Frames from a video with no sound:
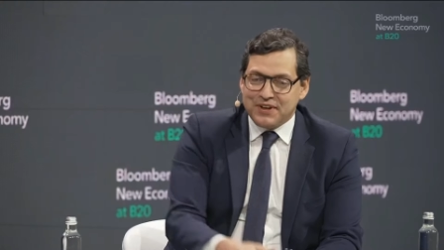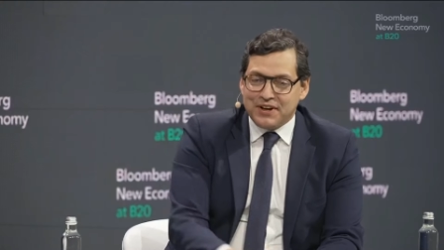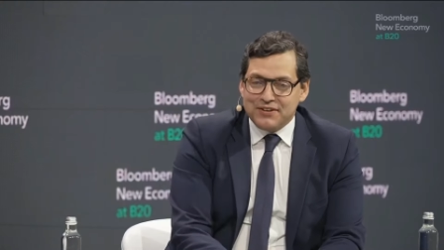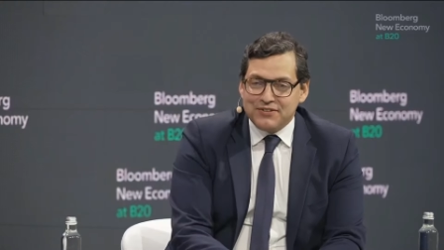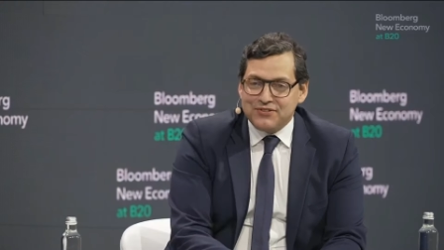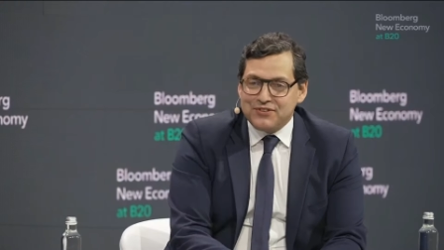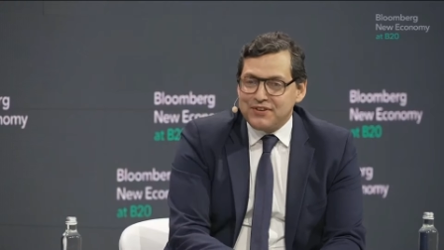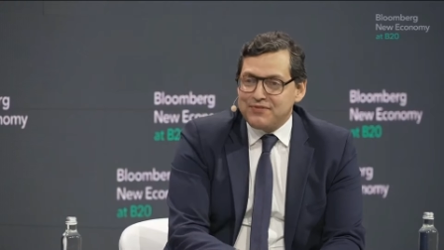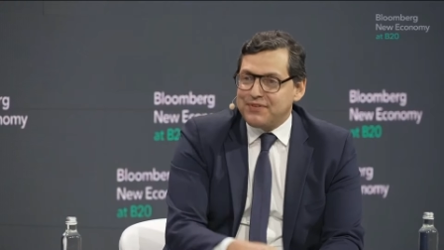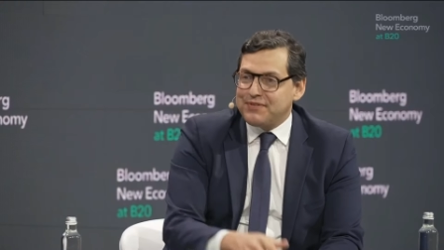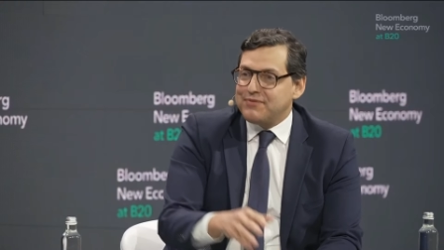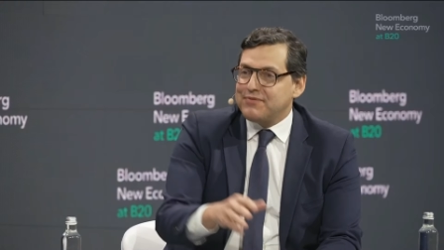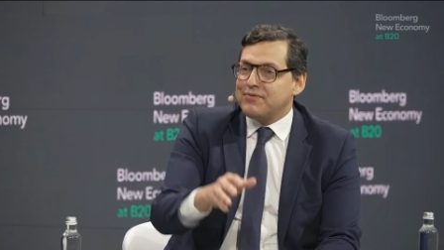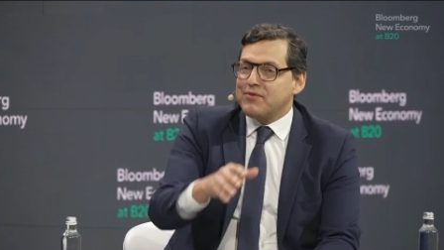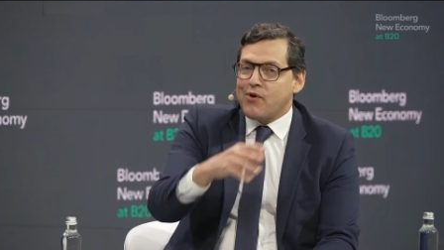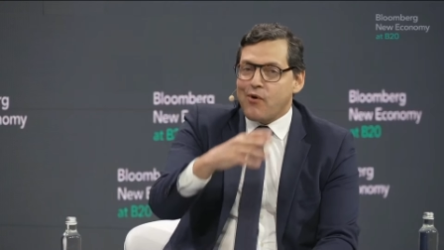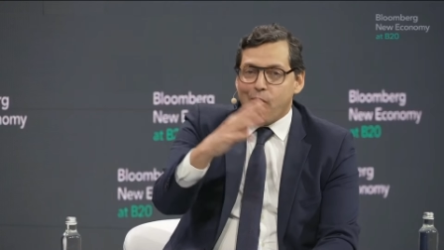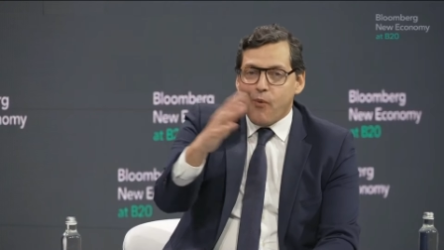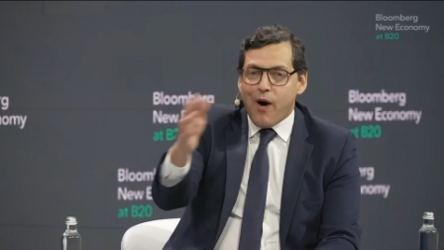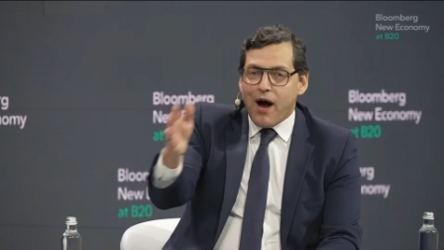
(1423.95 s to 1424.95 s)
Stefan,
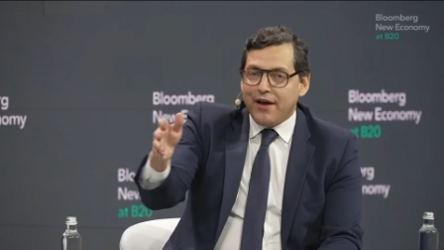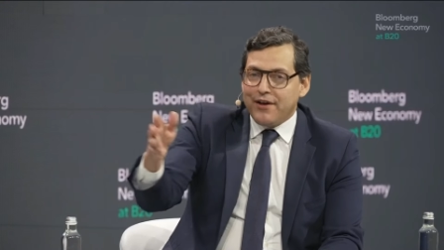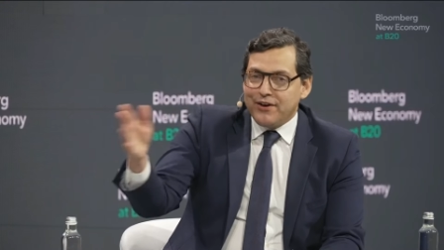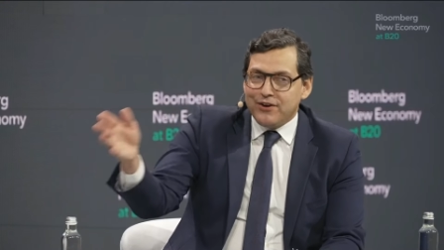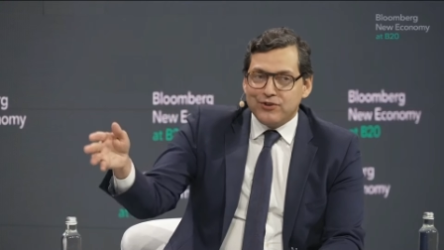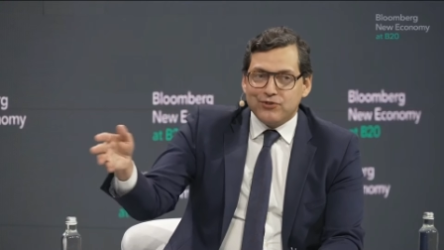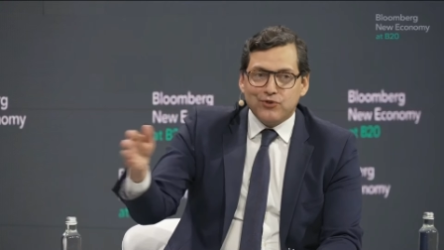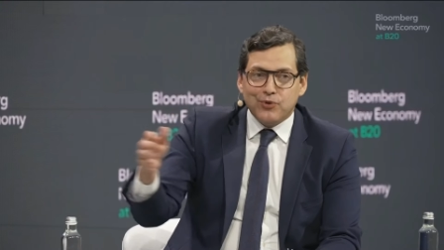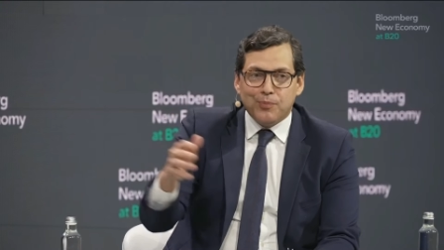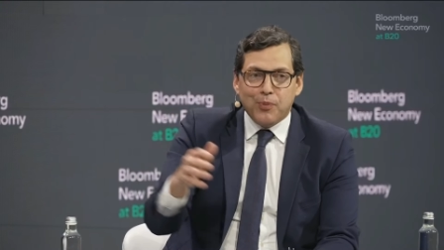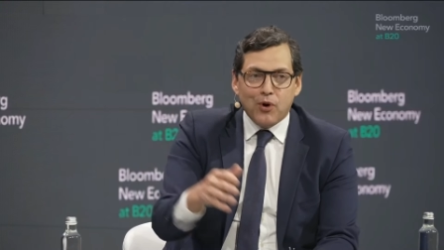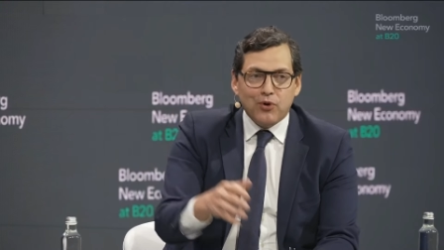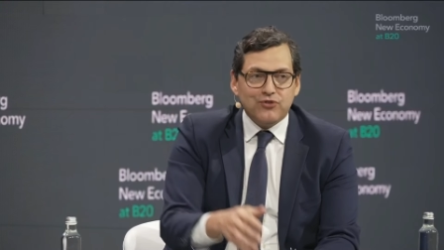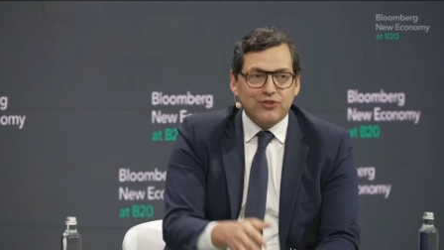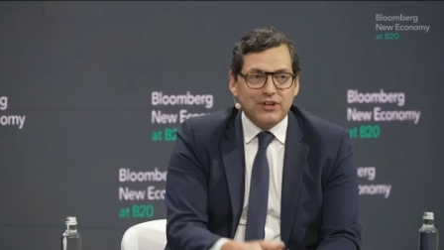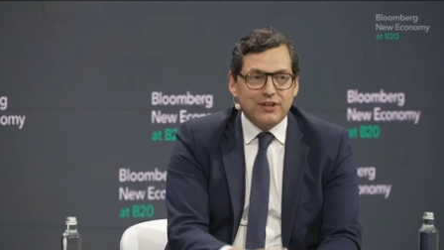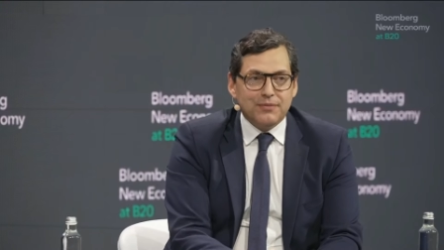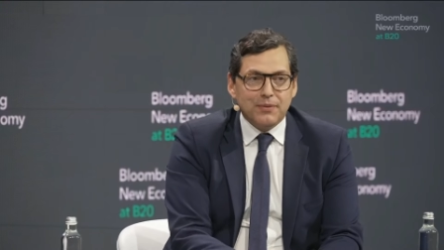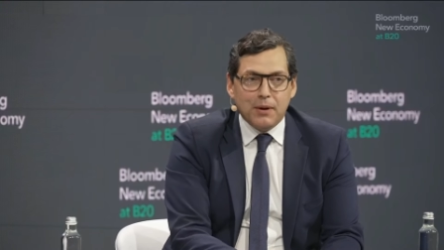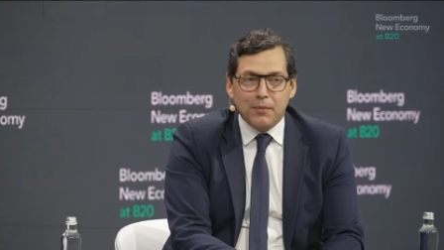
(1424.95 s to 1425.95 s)
why are you so
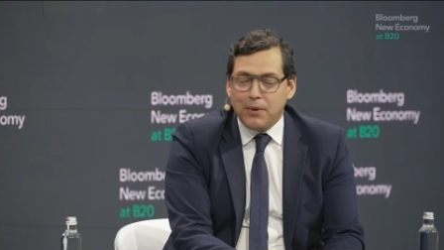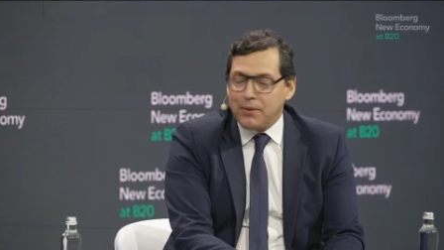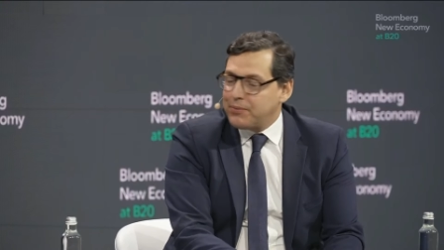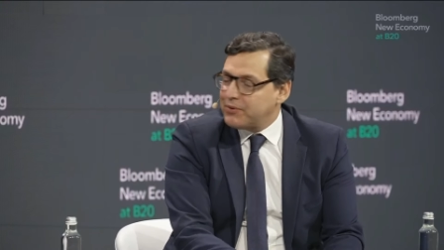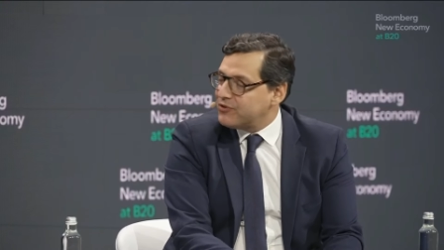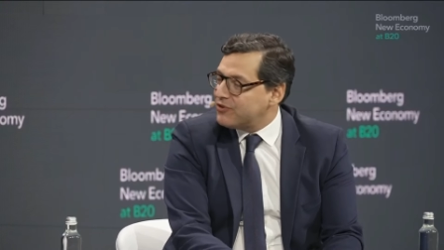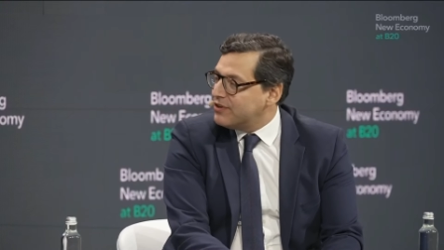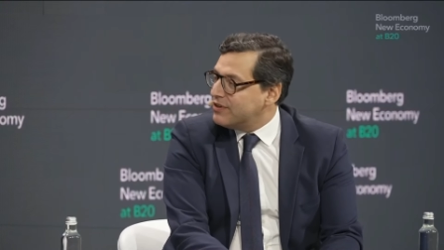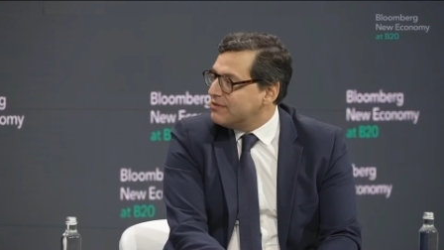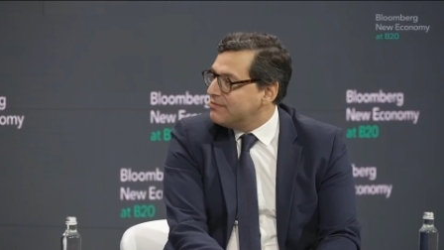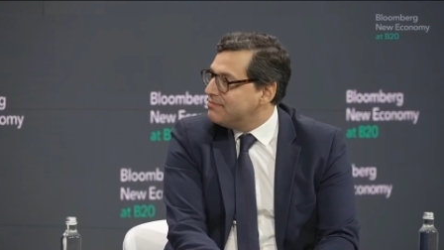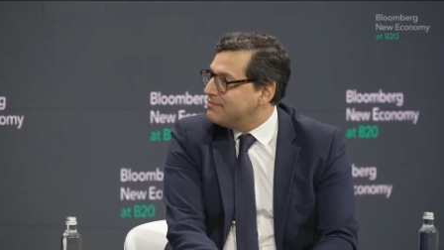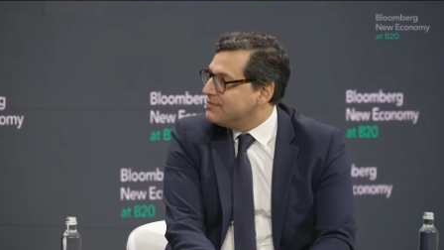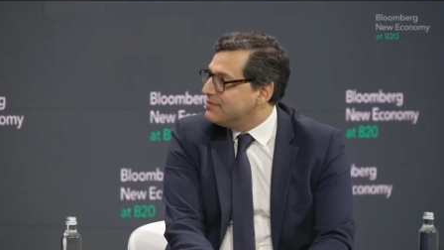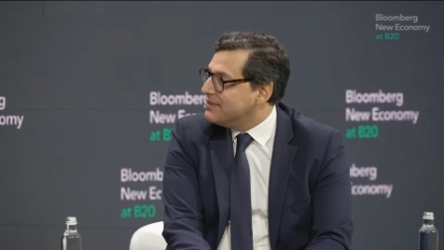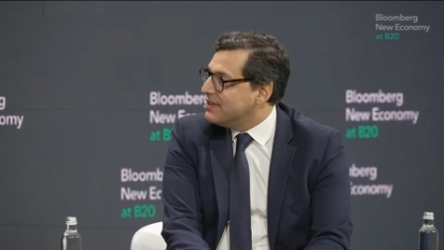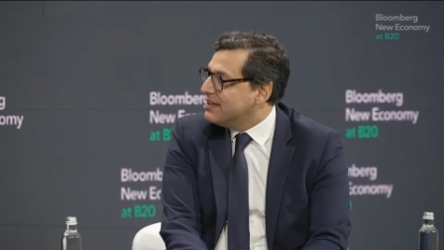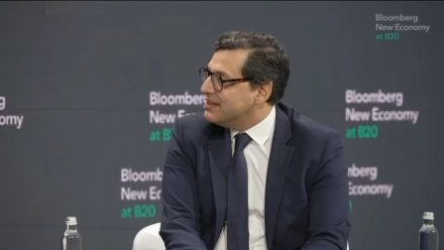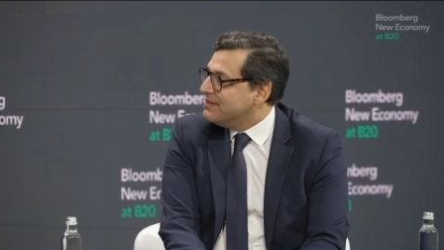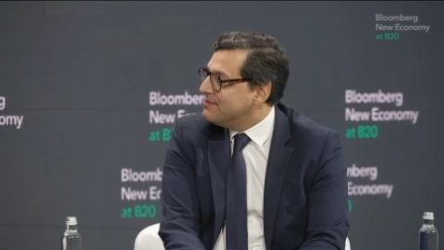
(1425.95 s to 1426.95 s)
positive about Brazil then?